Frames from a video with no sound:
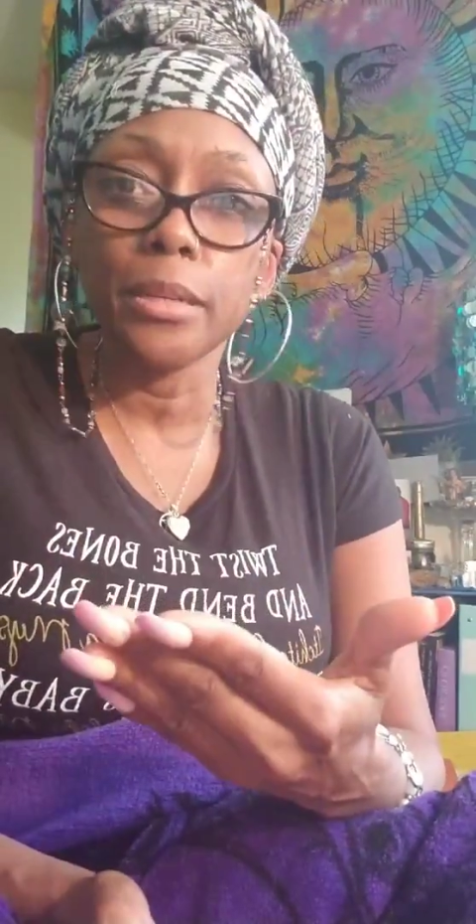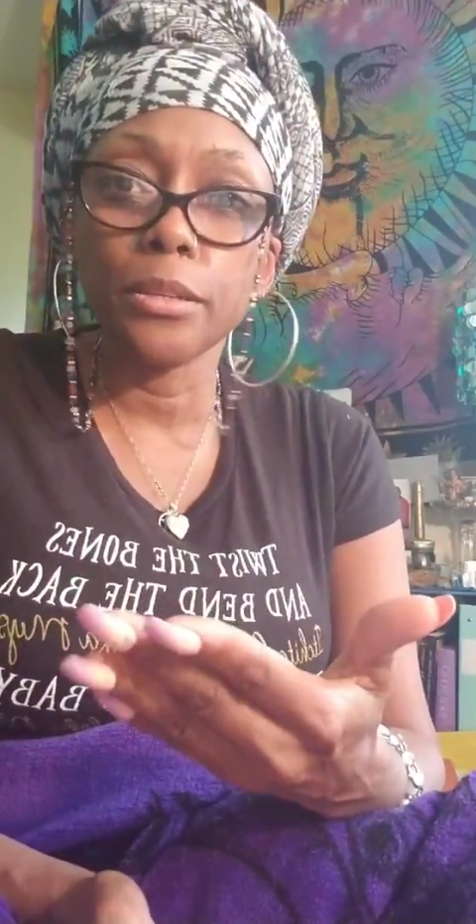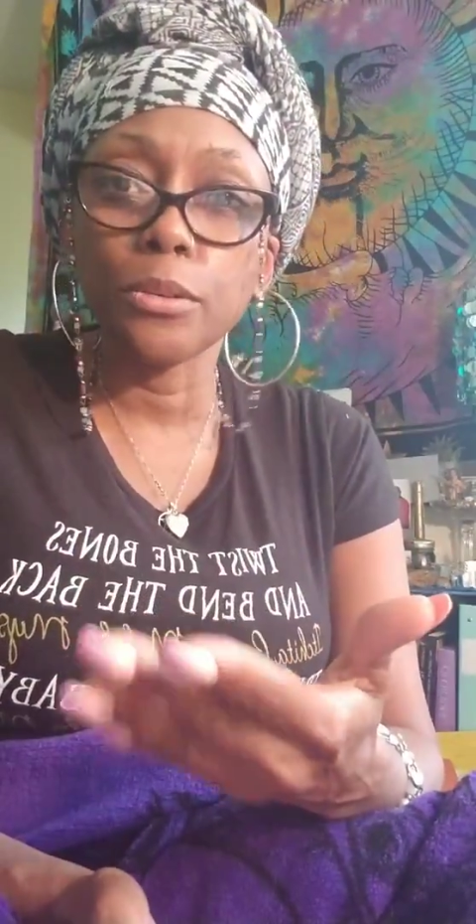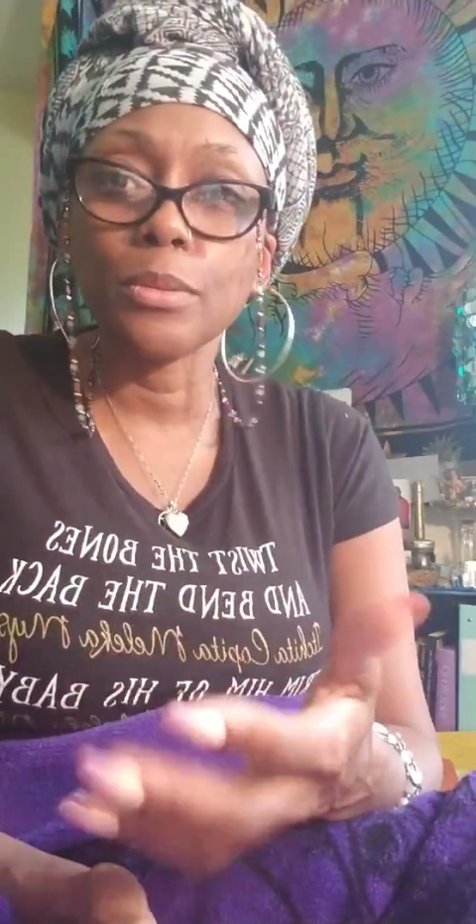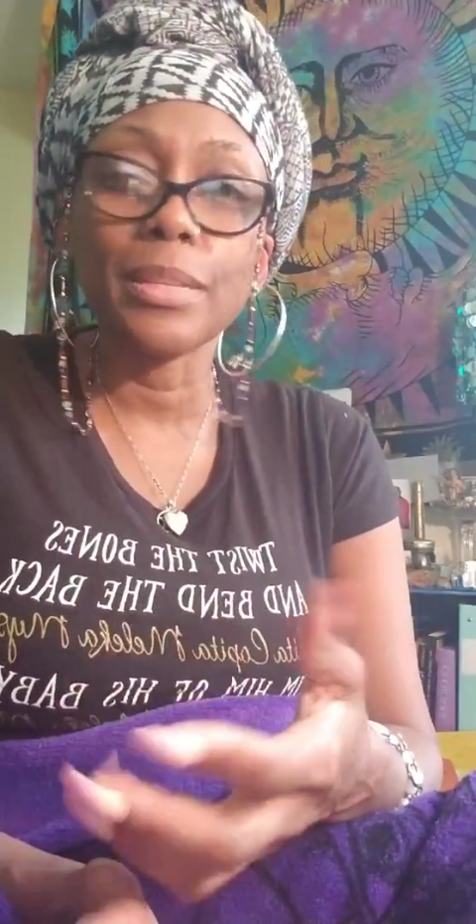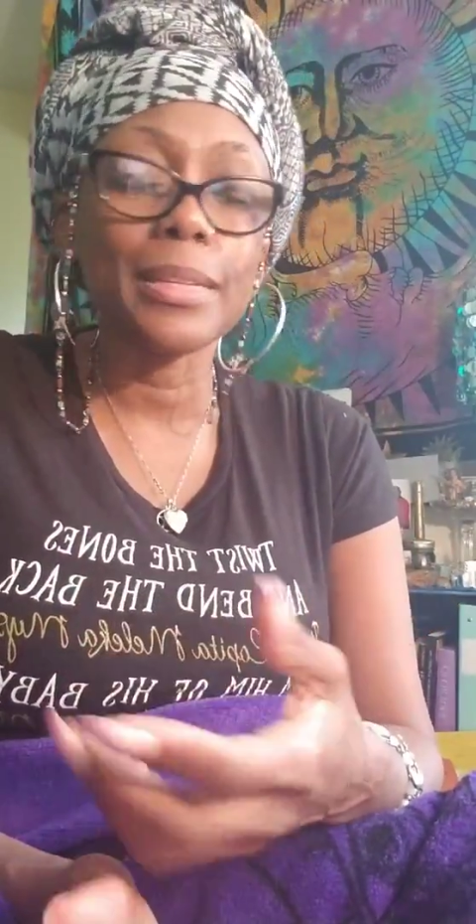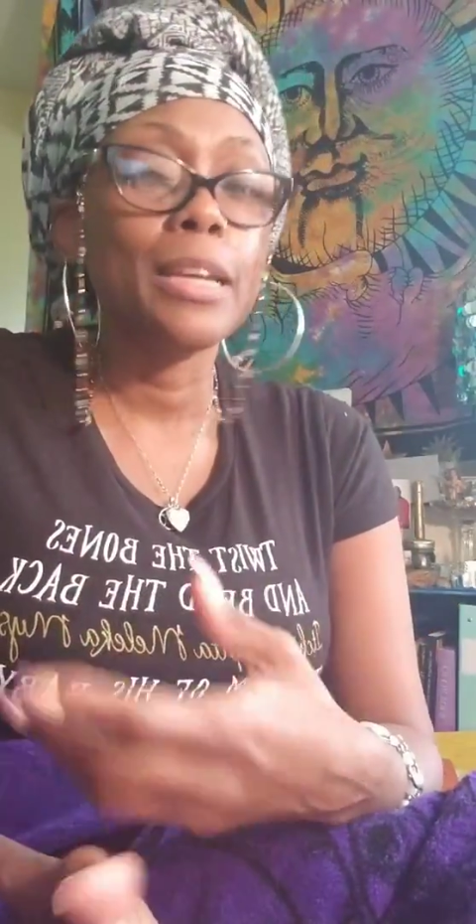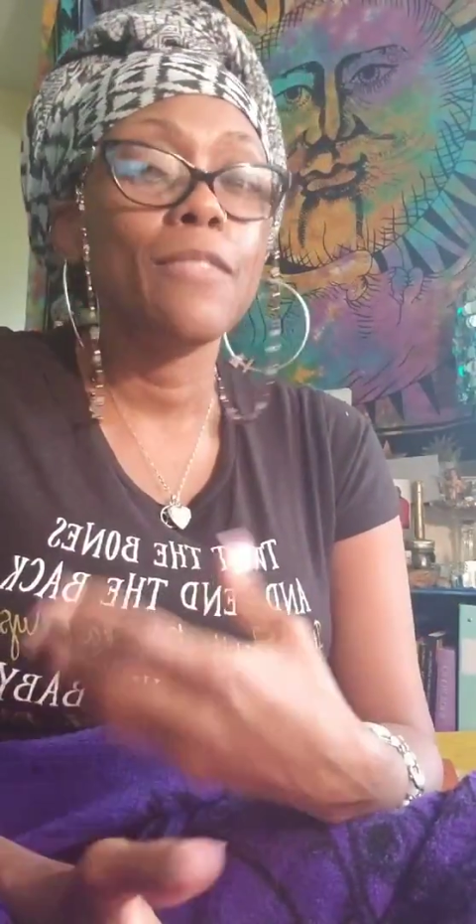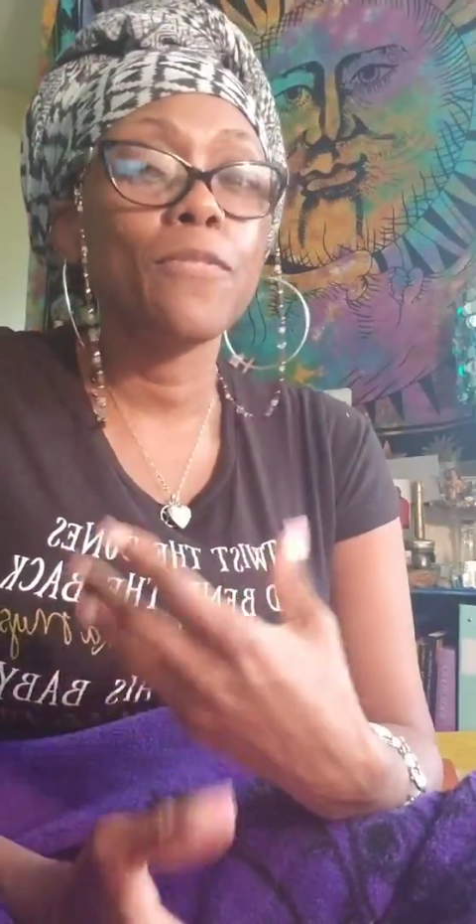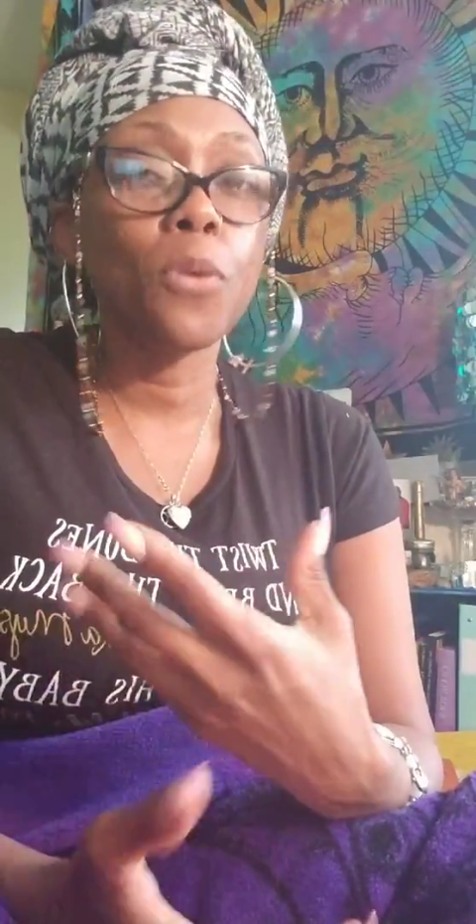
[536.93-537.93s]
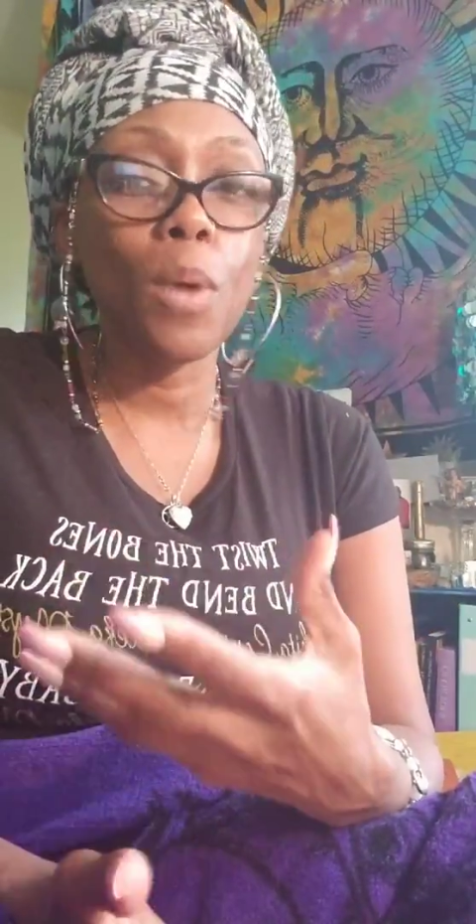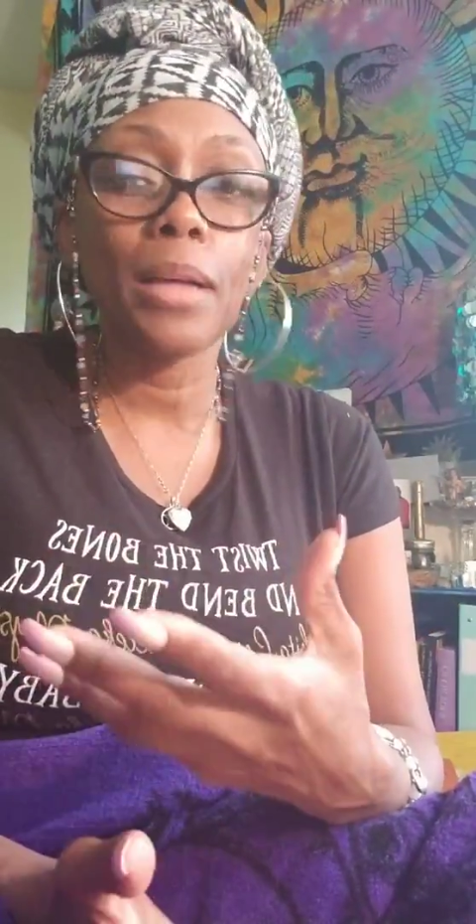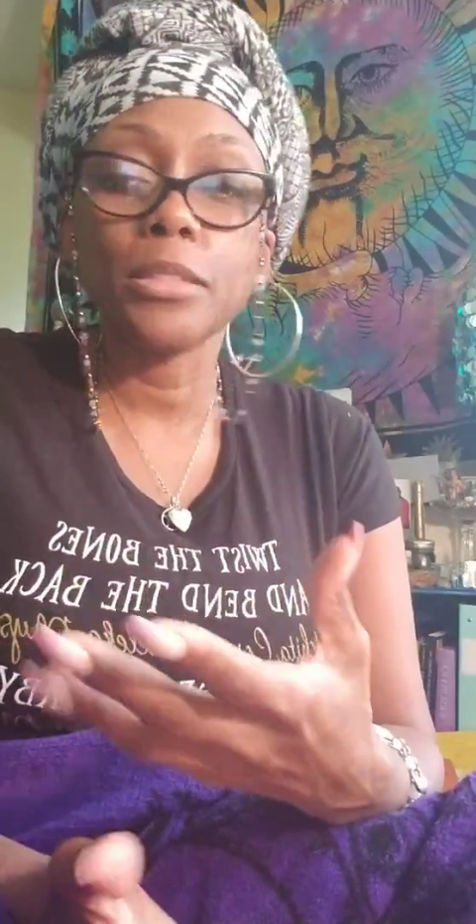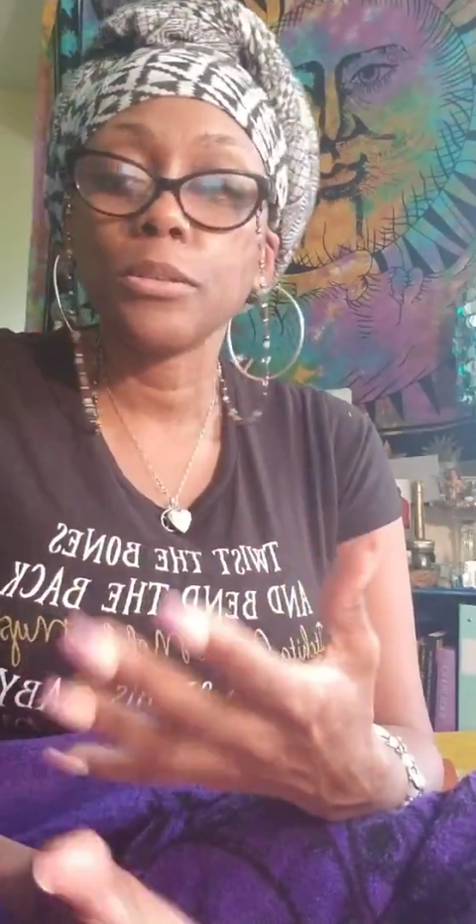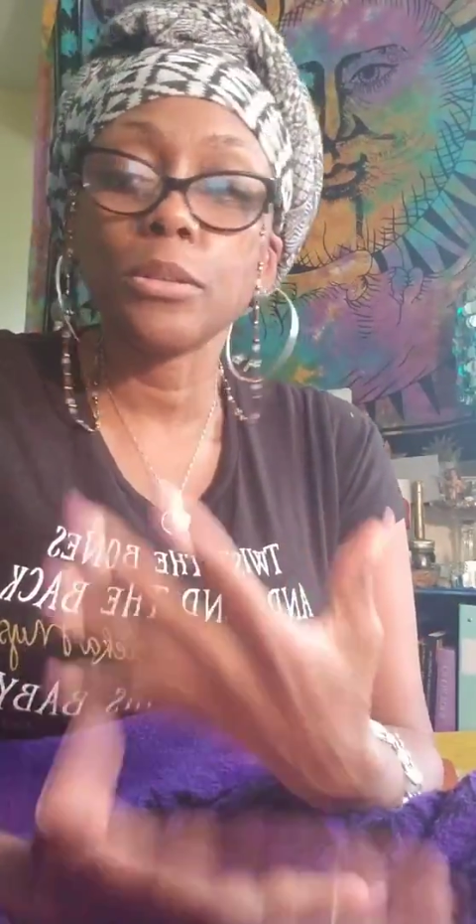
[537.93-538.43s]
you know, like for a
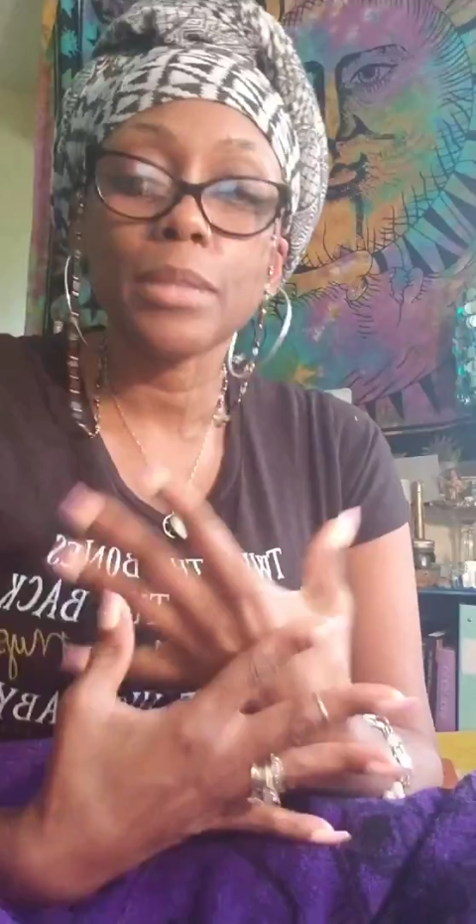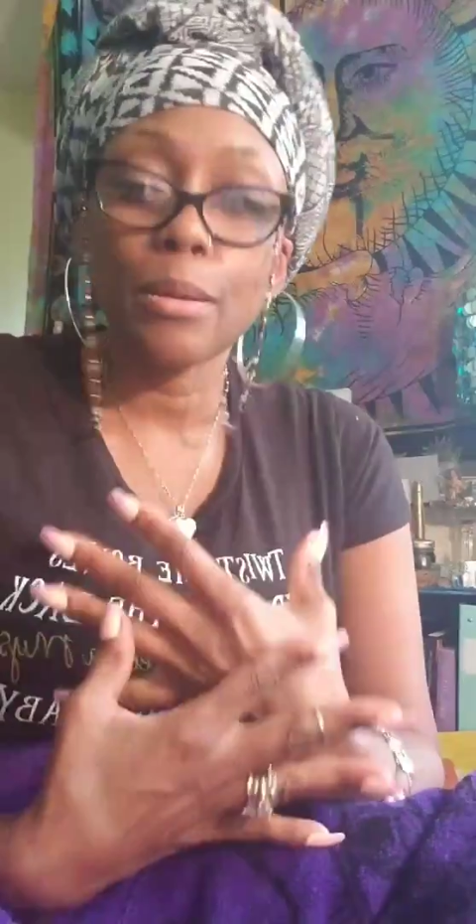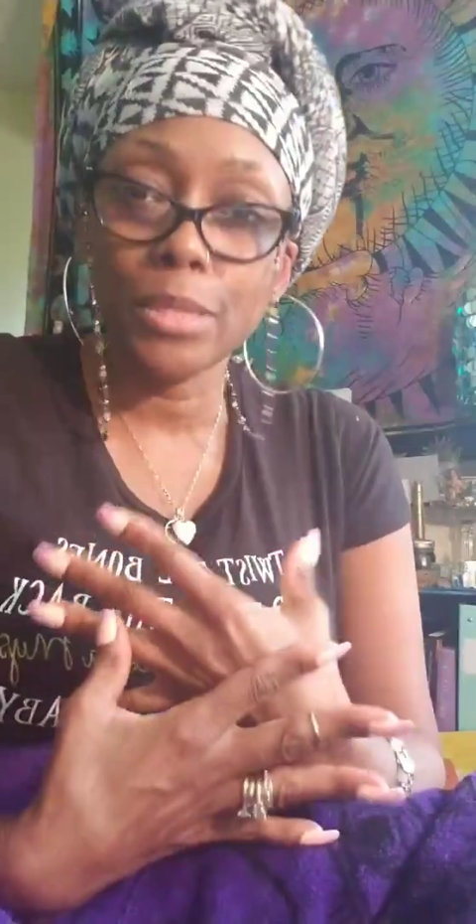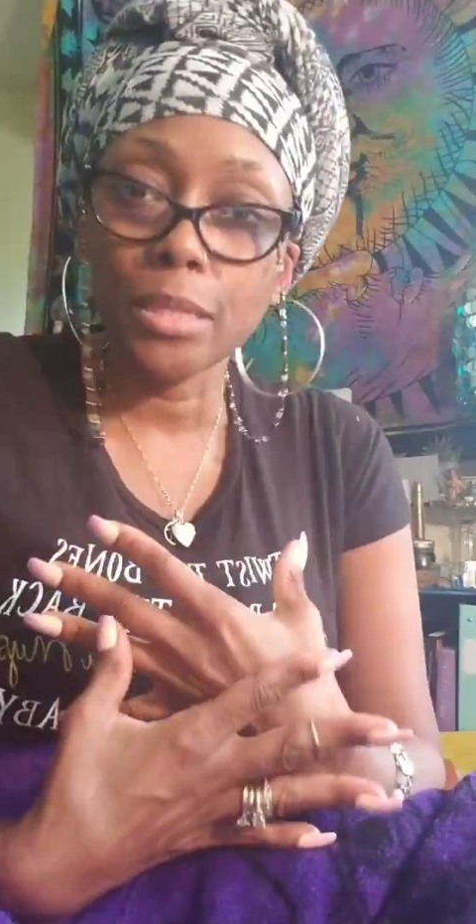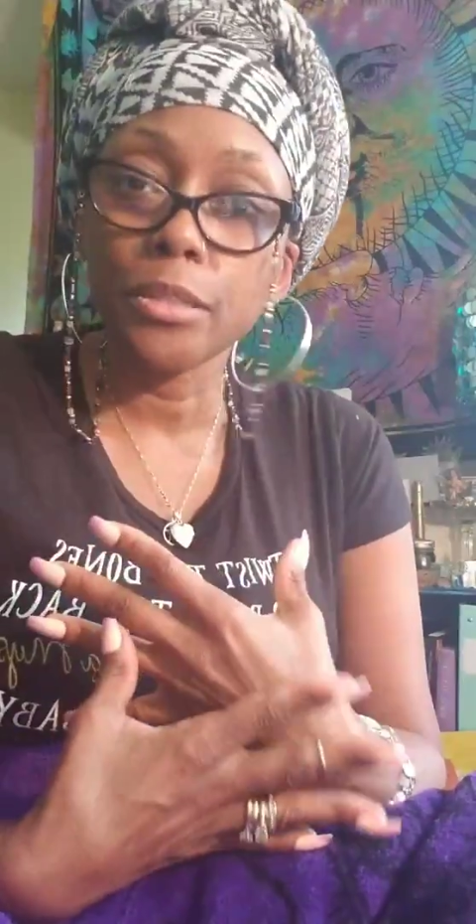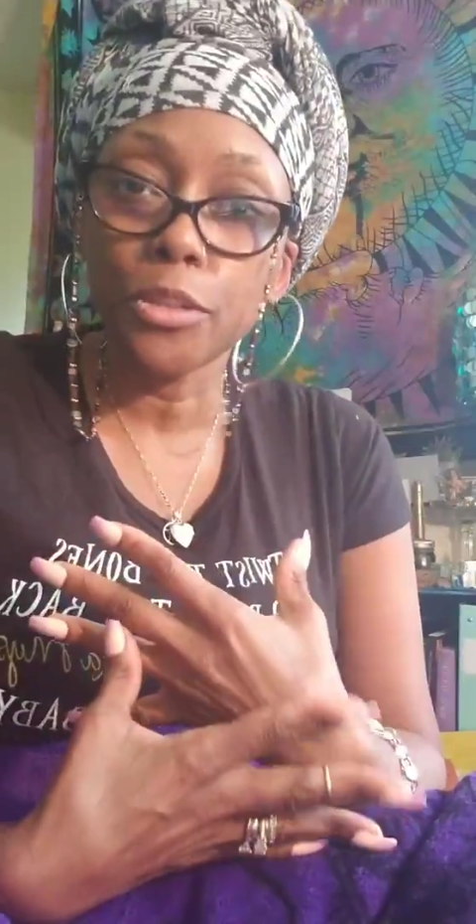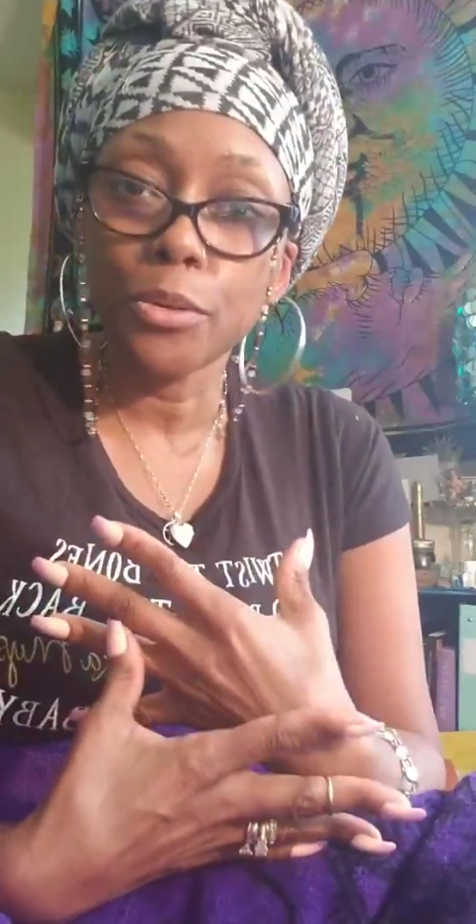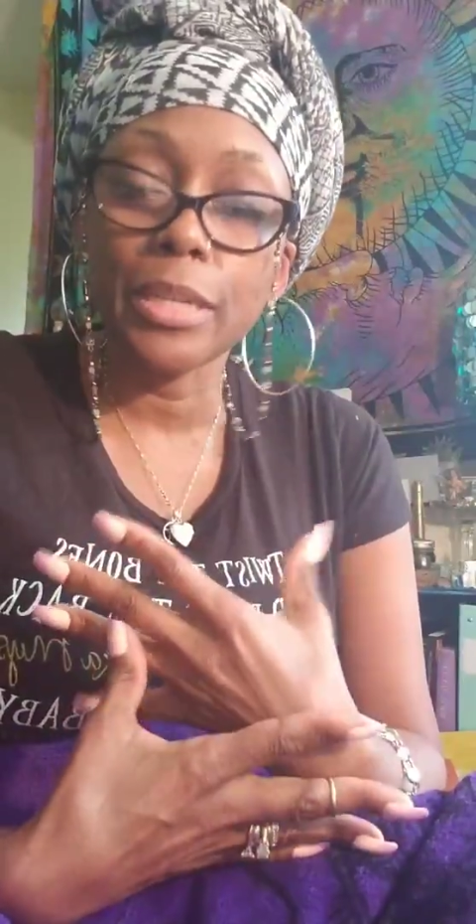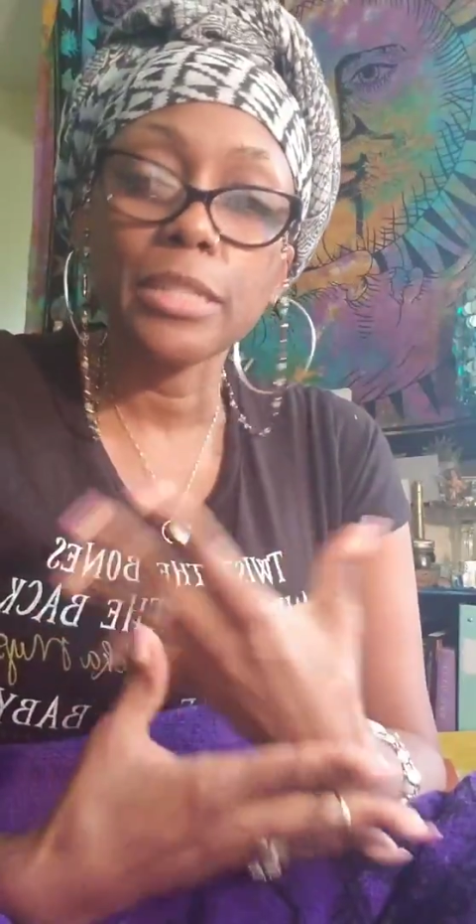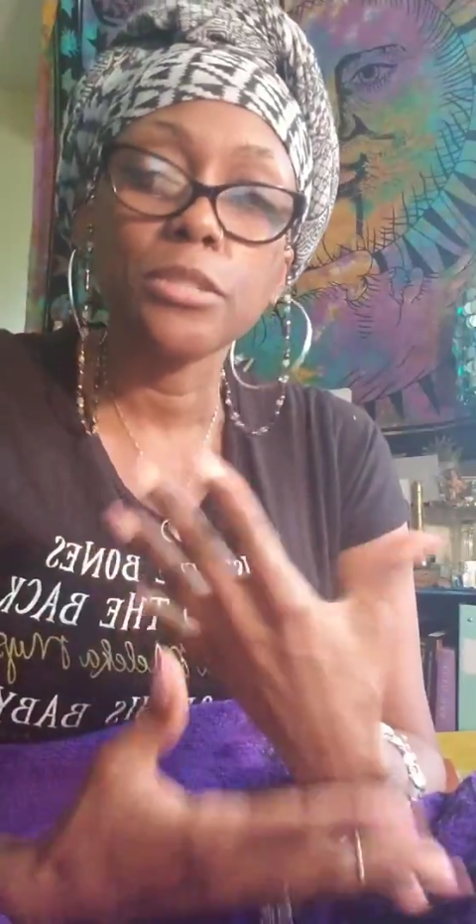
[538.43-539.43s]
while, you know, because I was selling yoni eggs,